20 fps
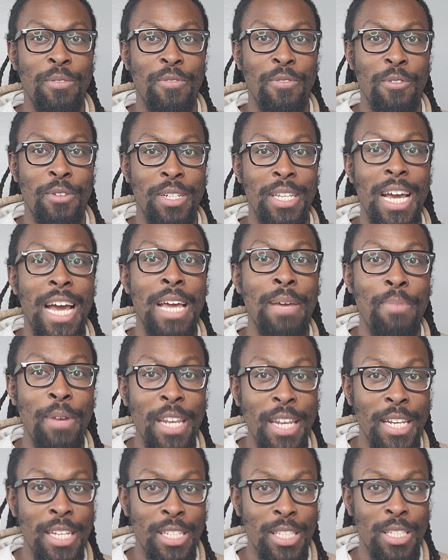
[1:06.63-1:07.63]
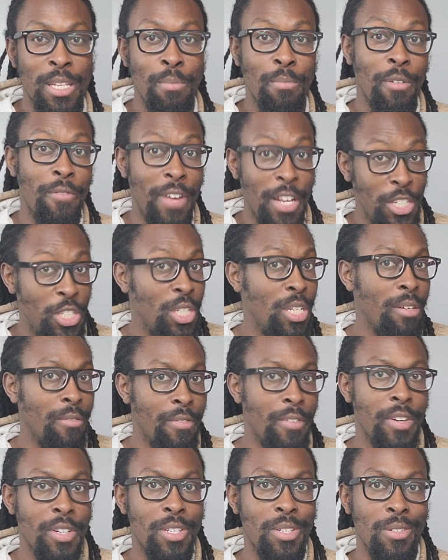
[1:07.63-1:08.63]
for diabetes prevention and
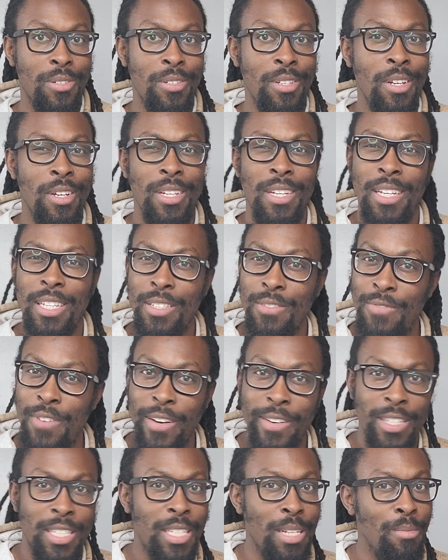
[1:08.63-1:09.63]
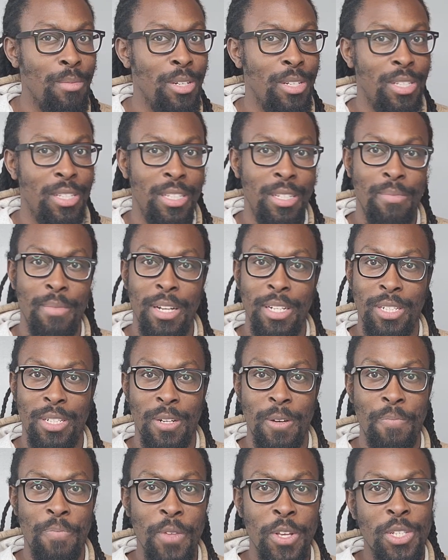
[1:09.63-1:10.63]
reversal is very similar to dementia.